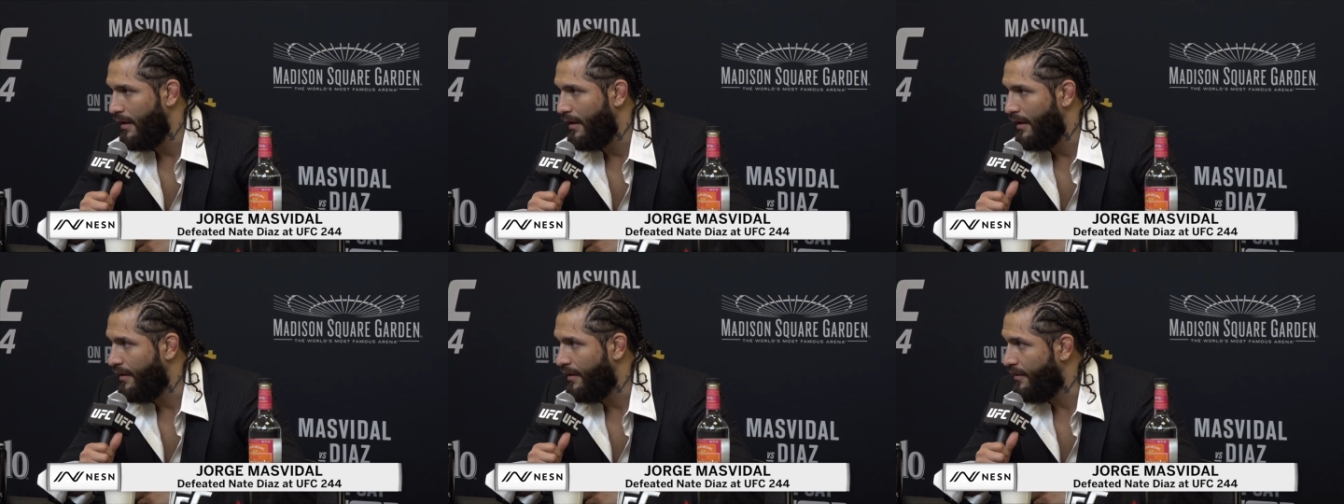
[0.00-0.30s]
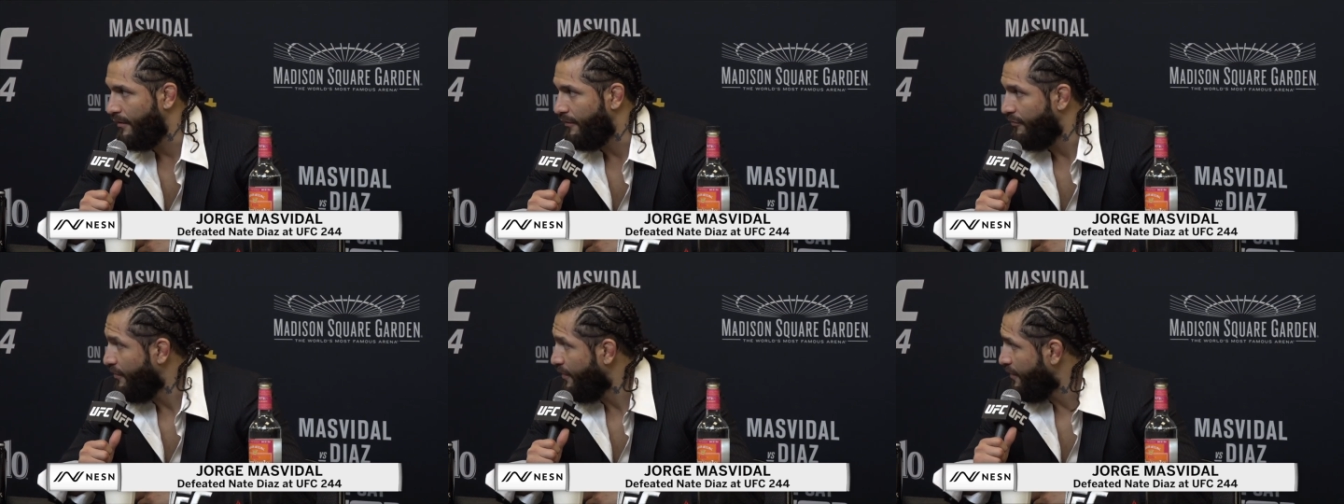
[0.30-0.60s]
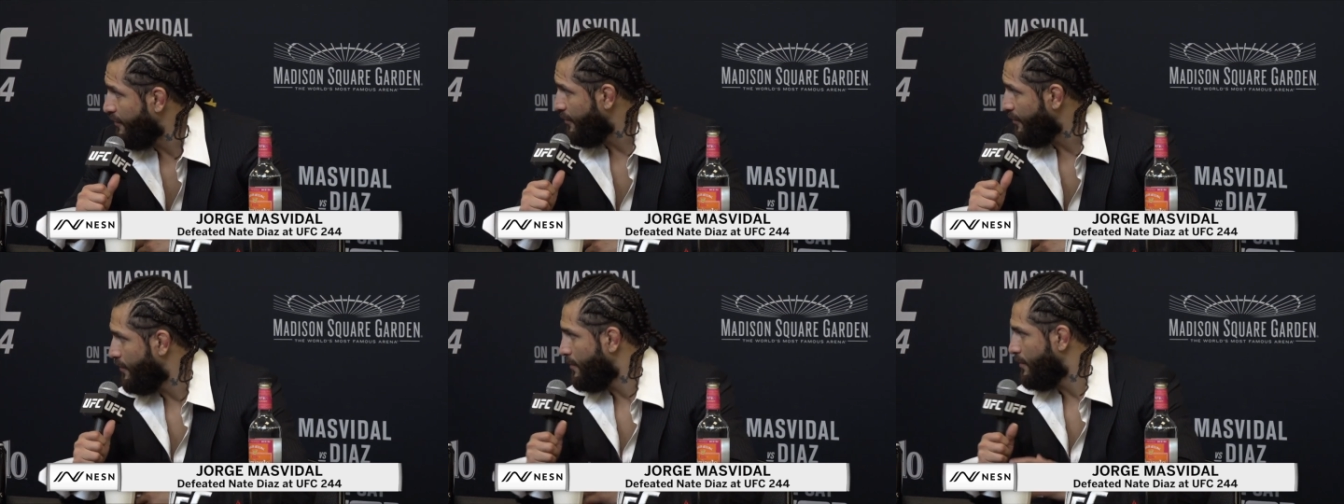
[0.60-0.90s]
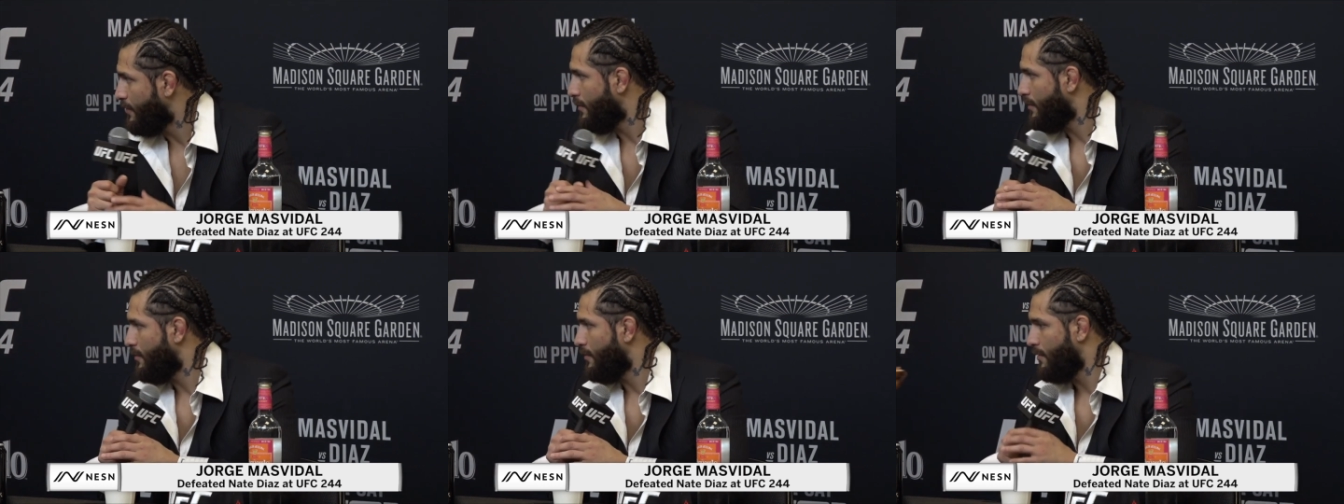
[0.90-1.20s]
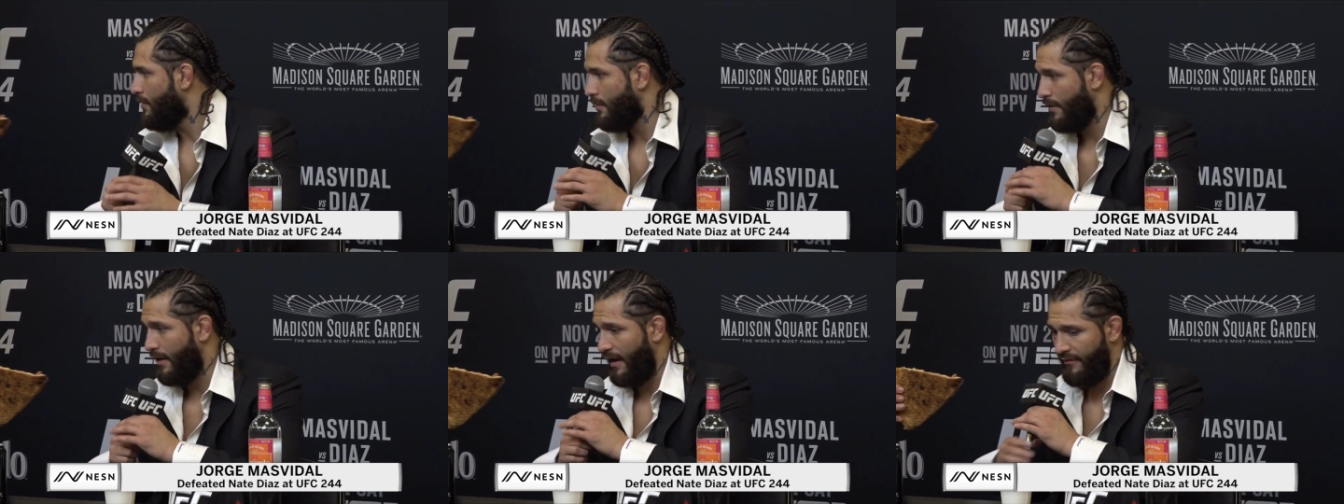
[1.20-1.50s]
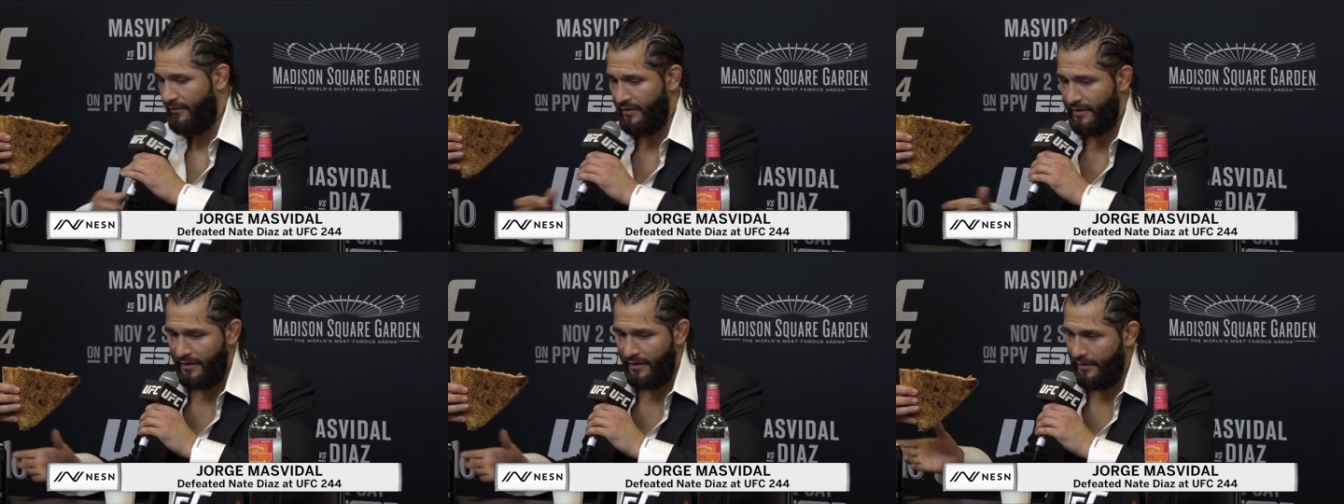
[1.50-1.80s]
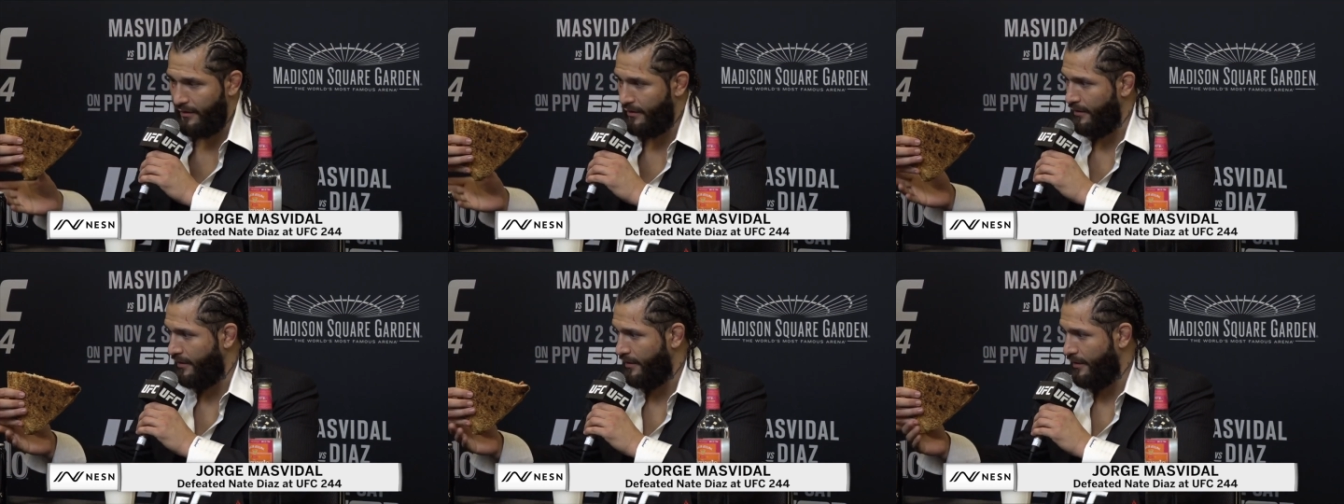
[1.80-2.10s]
and in the fifth. I haven't
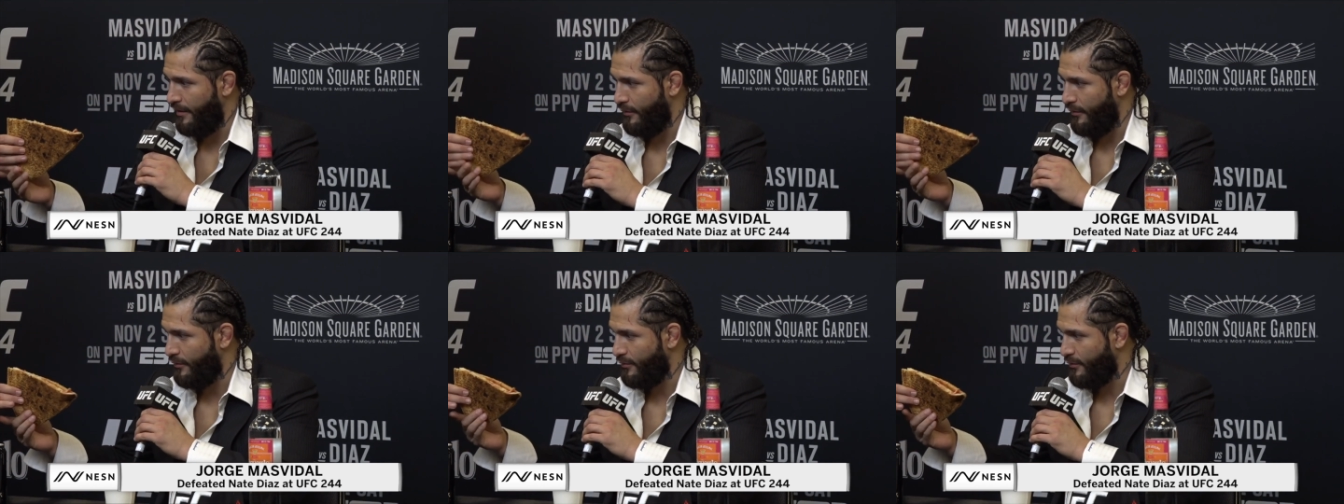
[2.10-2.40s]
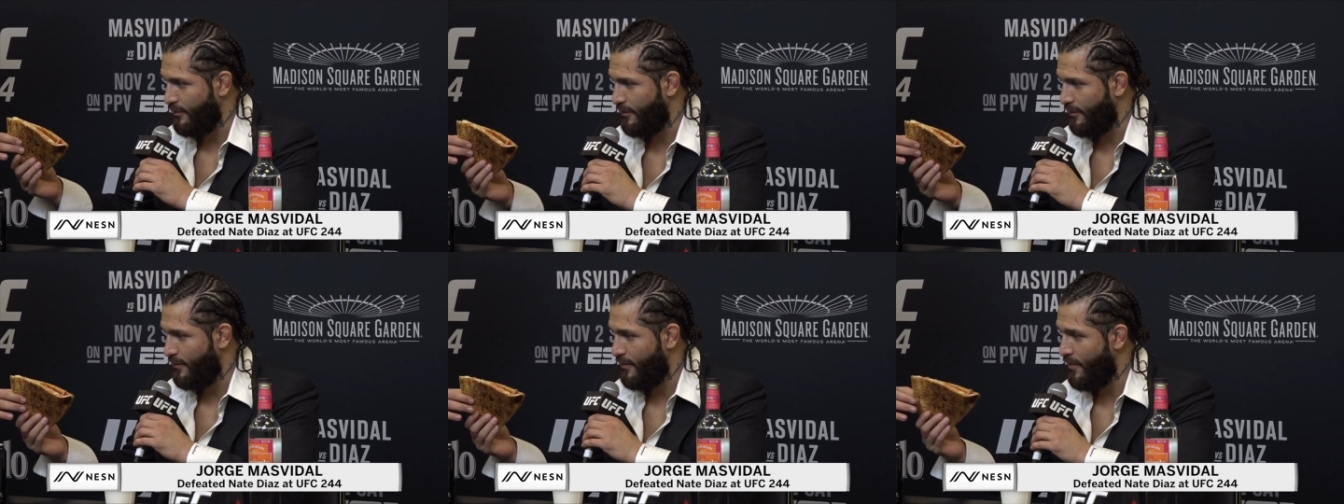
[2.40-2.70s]
eaten either, so.